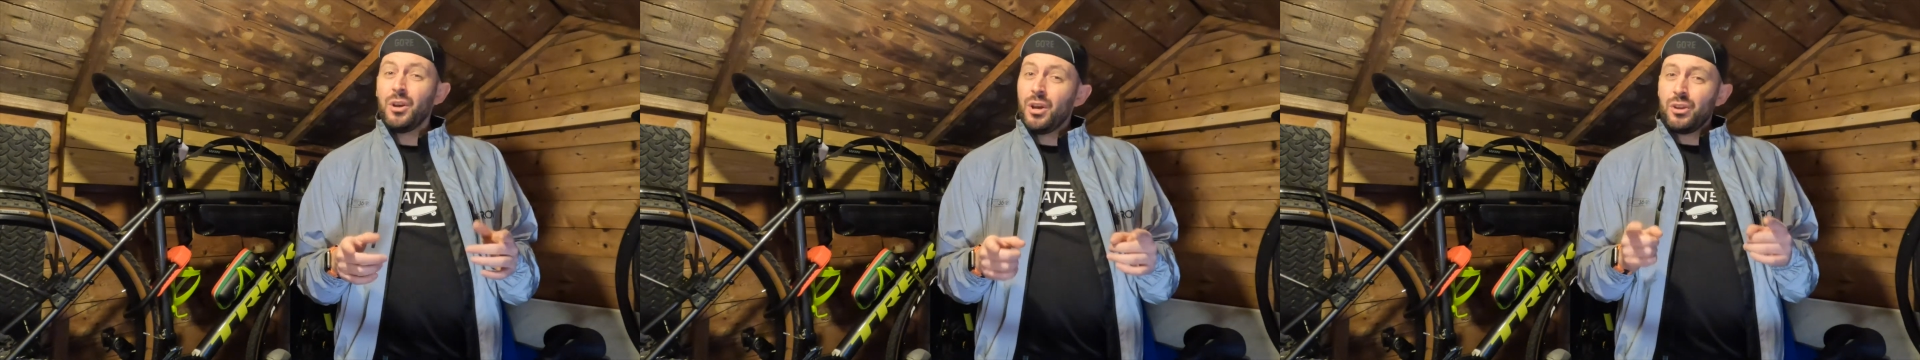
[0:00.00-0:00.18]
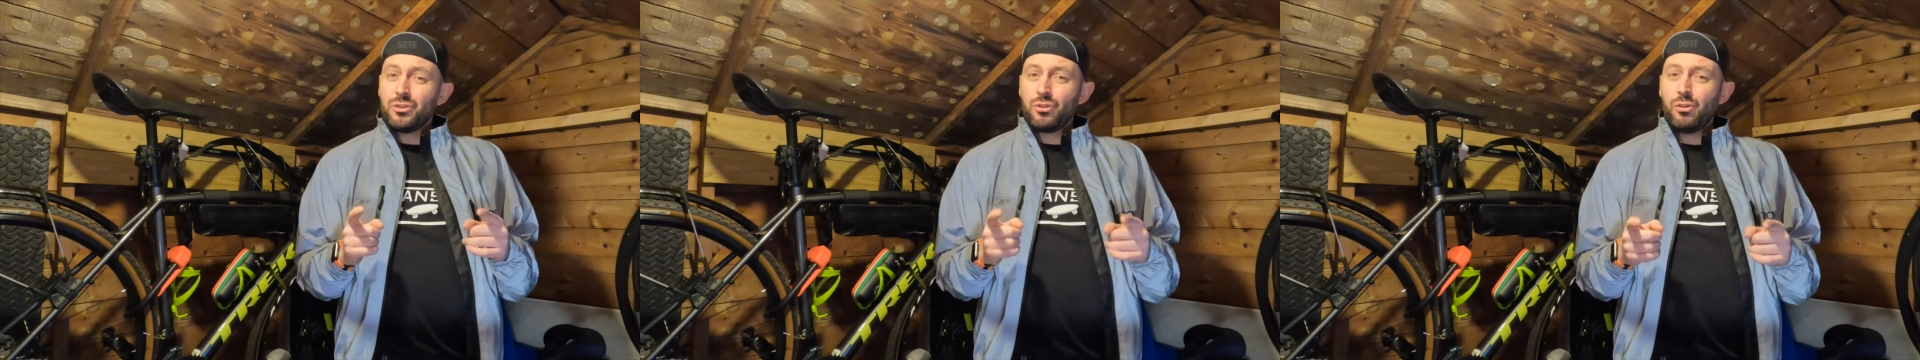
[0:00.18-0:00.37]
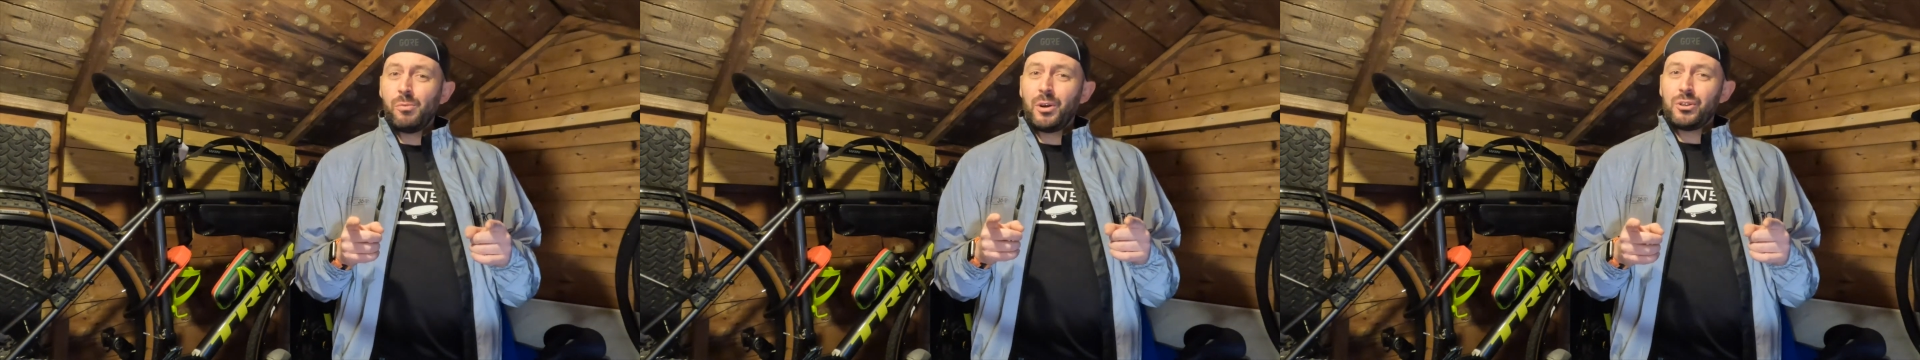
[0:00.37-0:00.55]

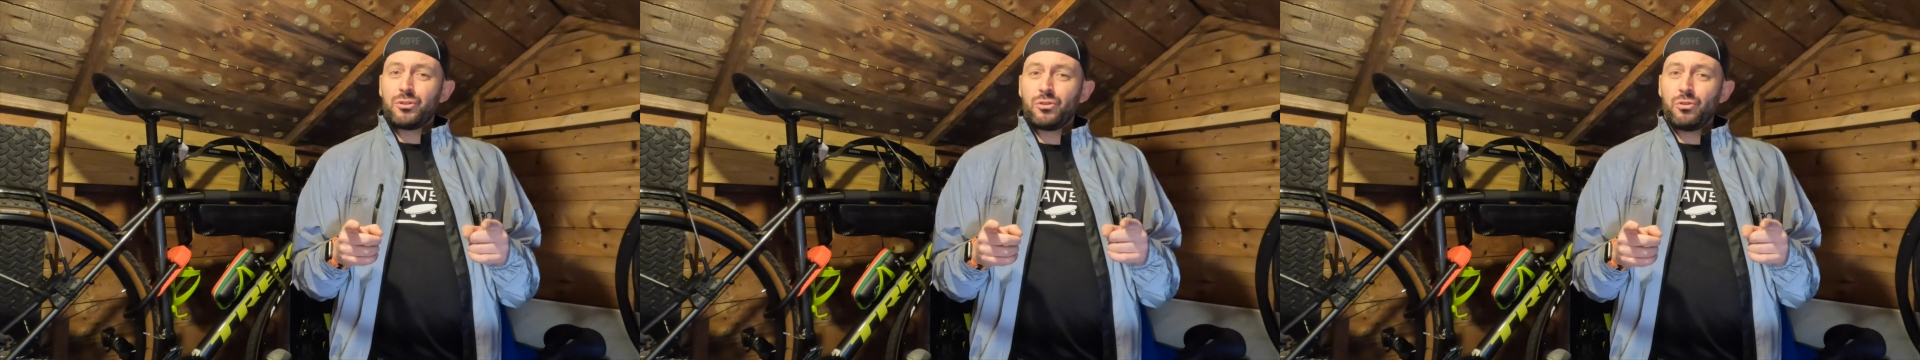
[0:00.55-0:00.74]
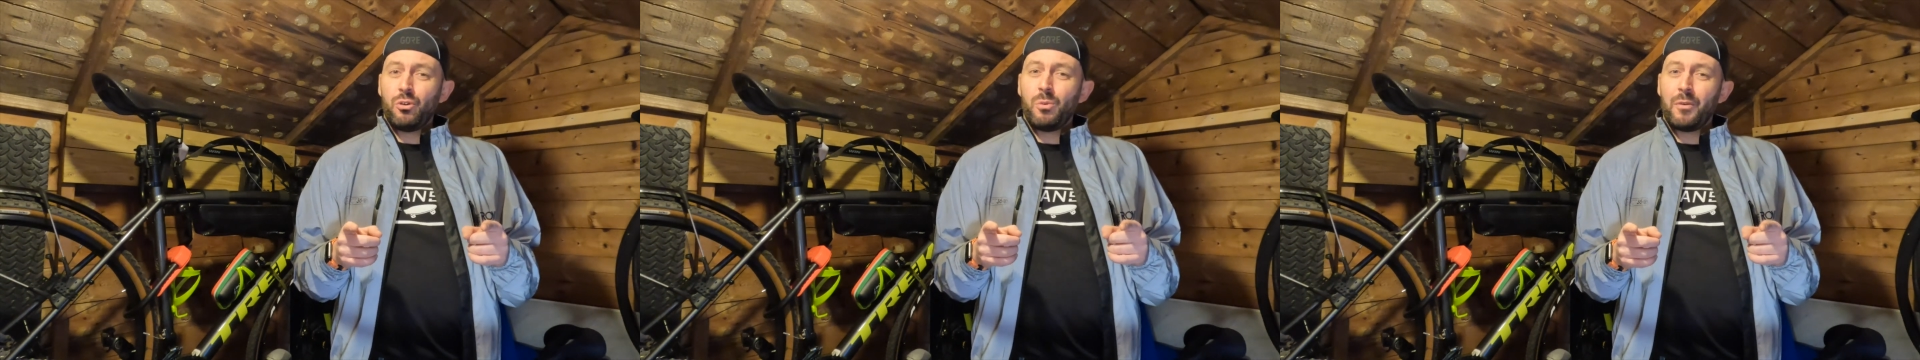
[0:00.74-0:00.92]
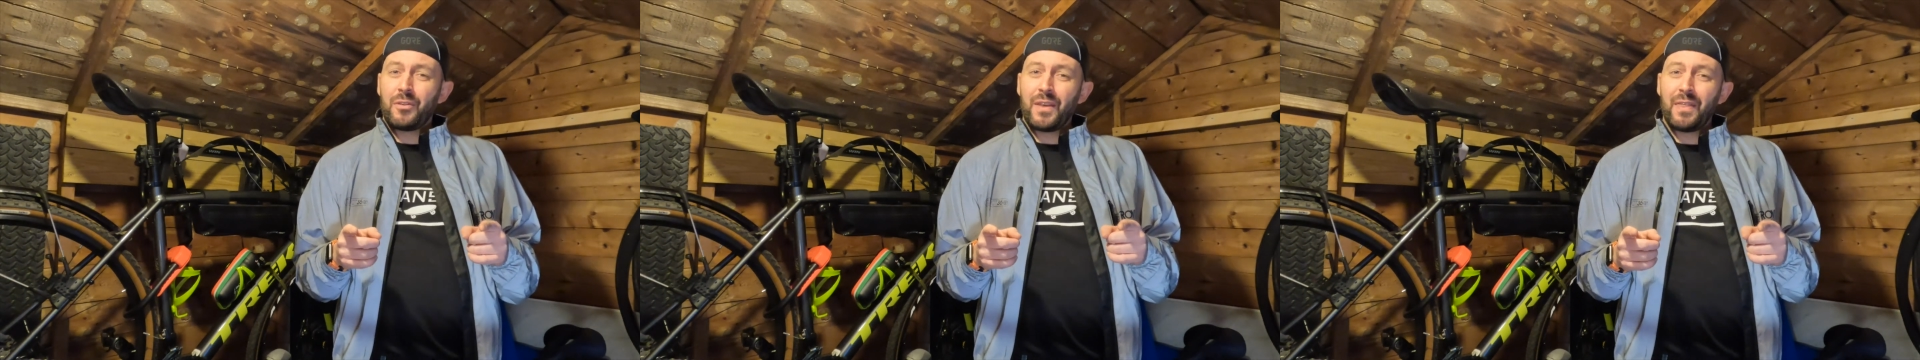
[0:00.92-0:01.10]
So much
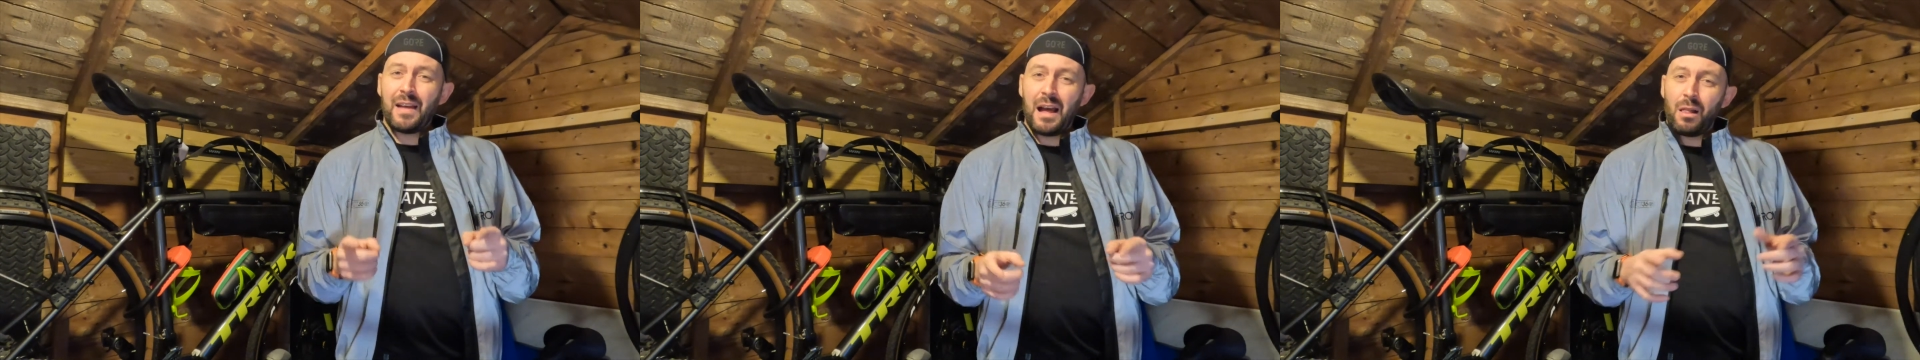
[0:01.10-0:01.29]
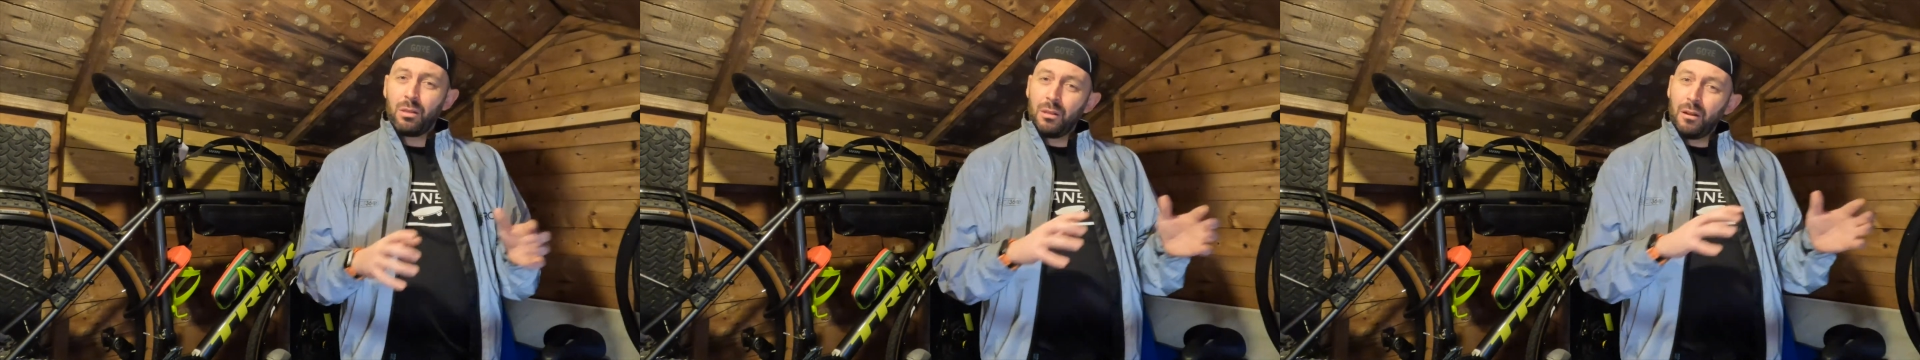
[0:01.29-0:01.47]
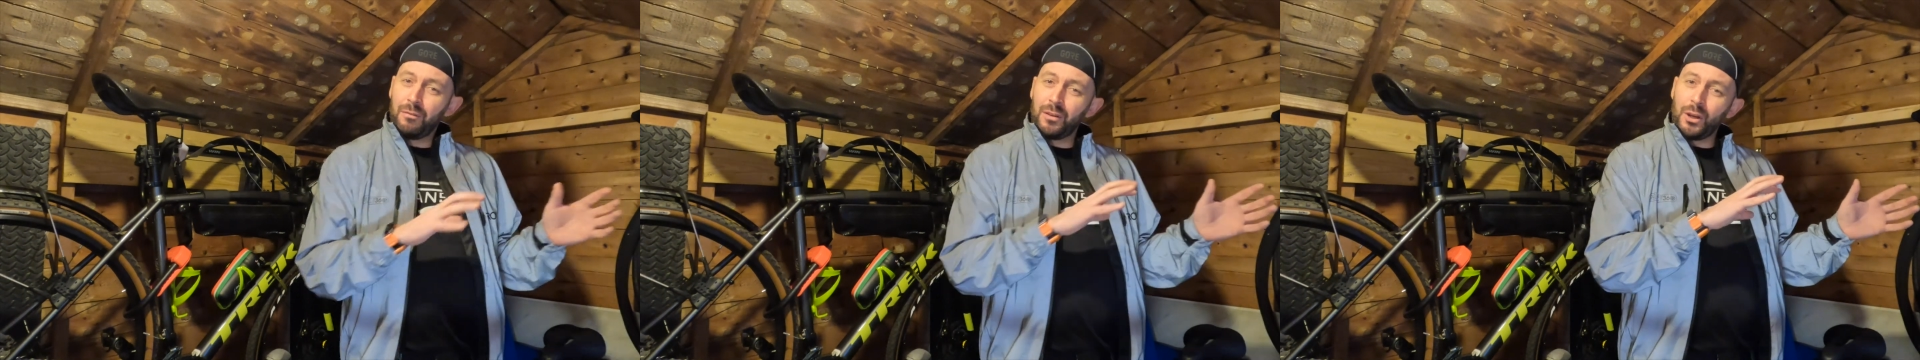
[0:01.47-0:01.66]
so we've got that
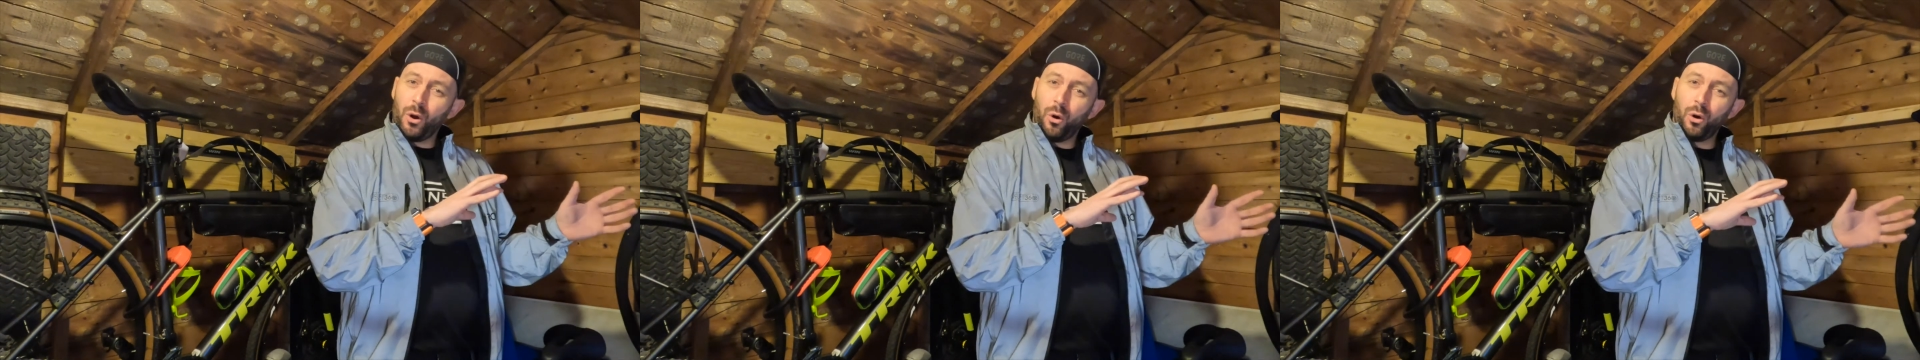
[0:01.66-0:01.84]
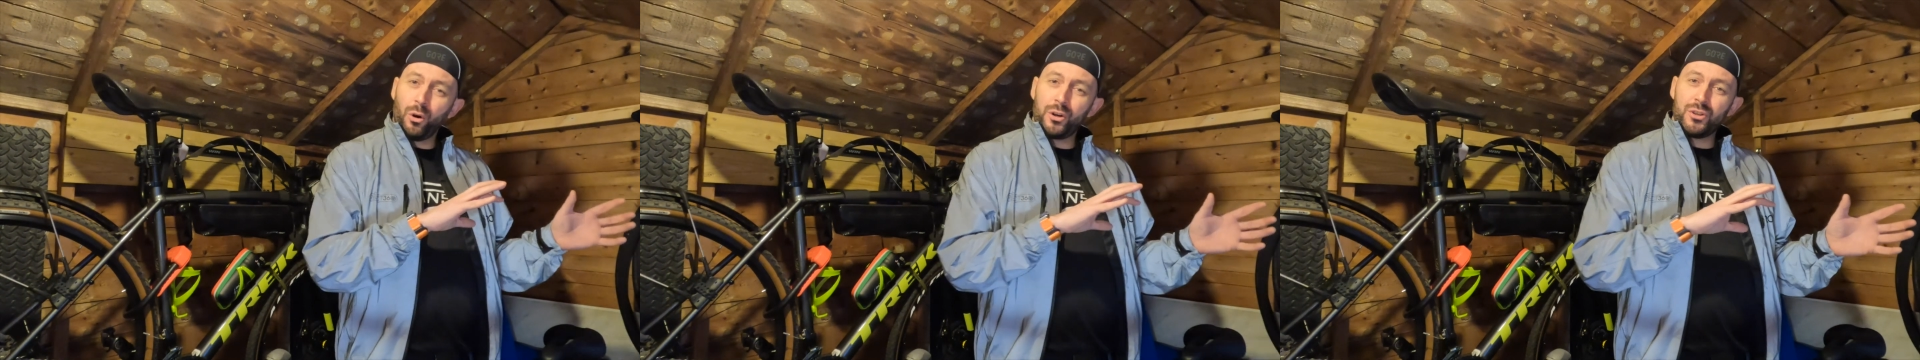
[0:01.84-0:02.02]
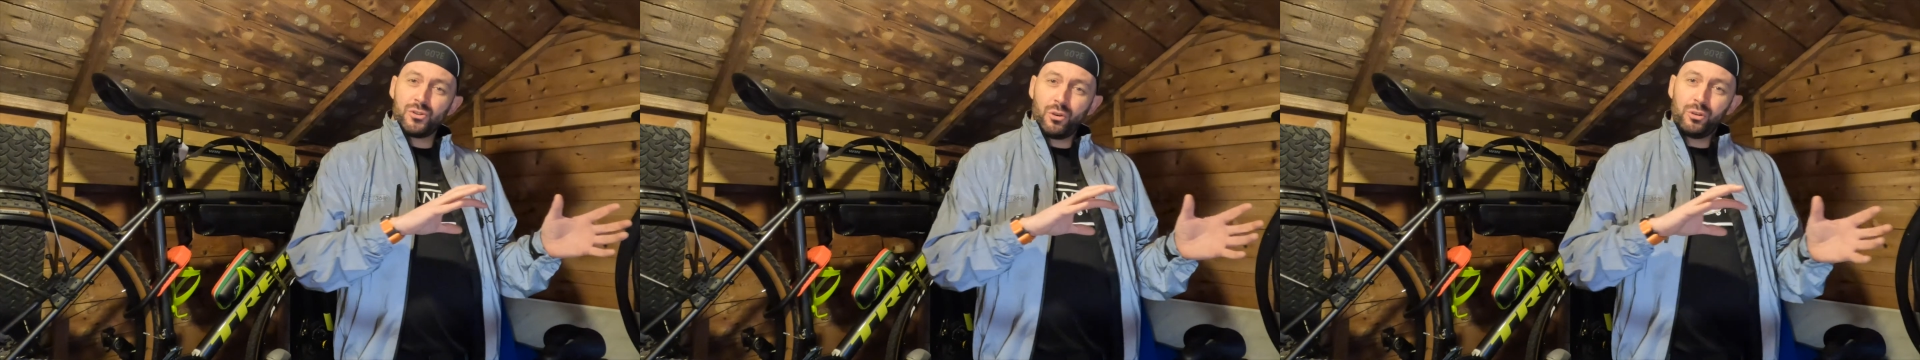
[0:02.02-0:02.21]
lovely
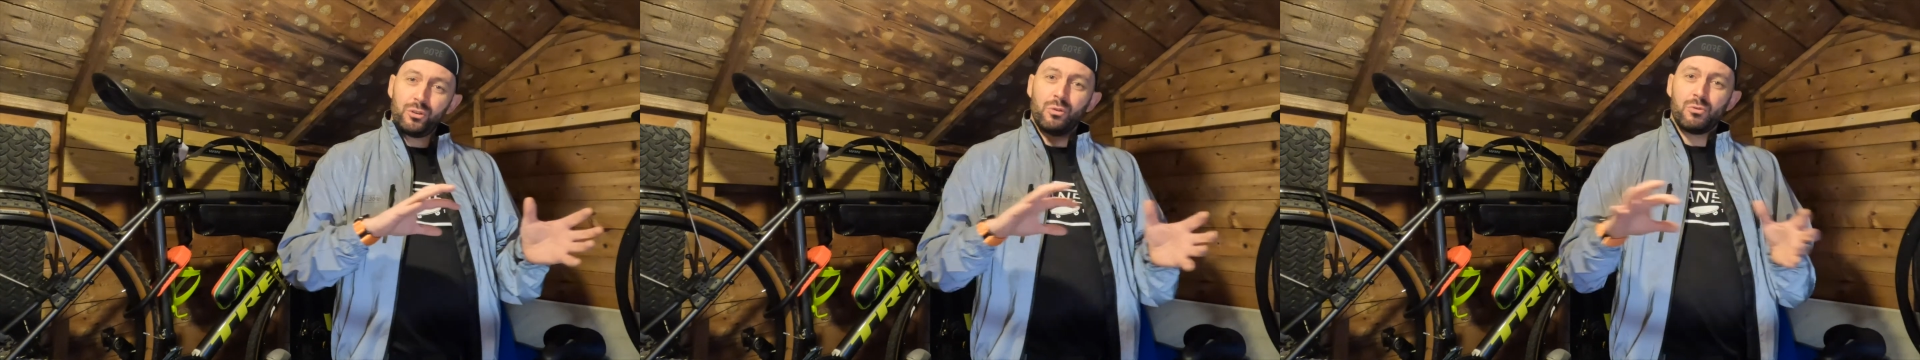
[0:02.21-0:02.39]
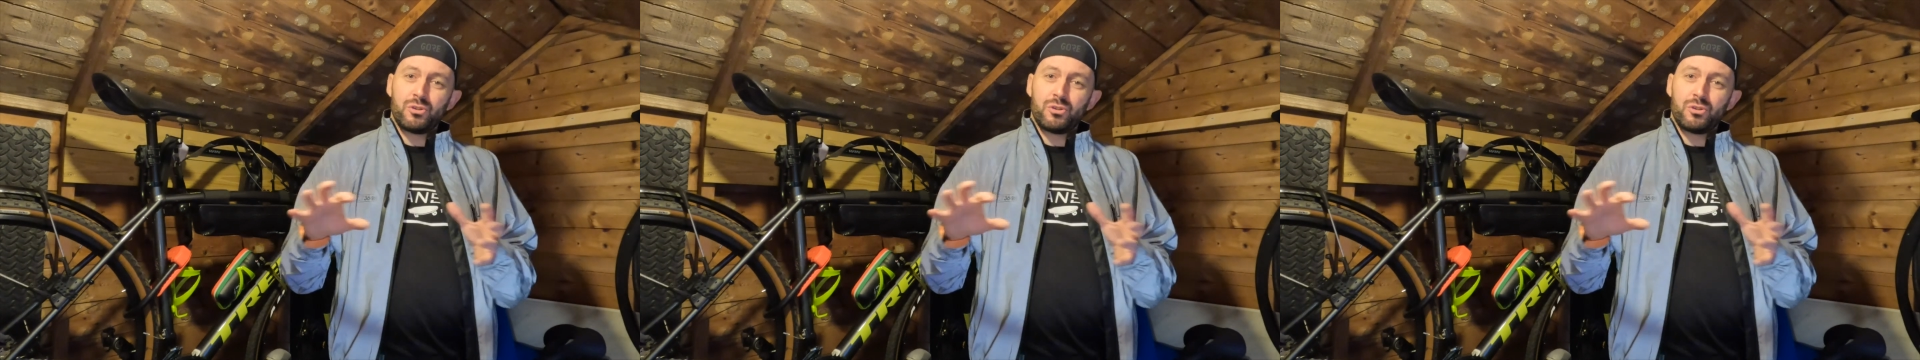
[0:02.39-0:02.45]
horizontal